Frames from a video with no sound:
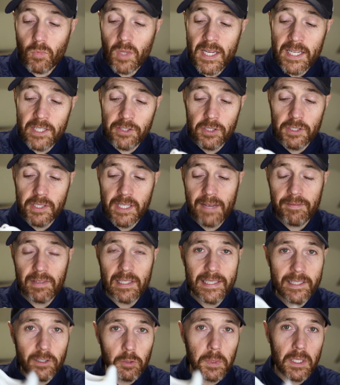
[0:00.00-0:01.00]
It does have a
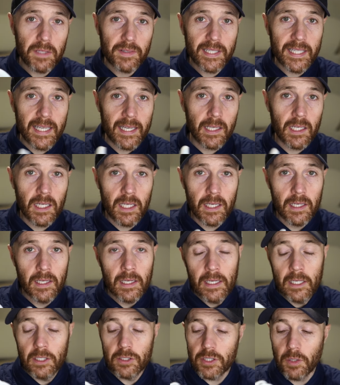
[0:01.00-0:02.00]
little bit of a kick in it,
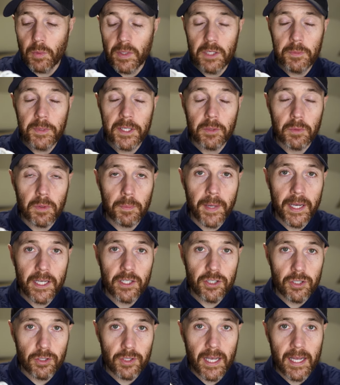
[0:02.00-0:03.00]
so when you pick up the
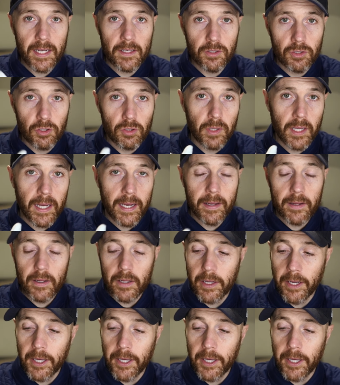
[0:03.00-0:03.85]
pace, you can do that.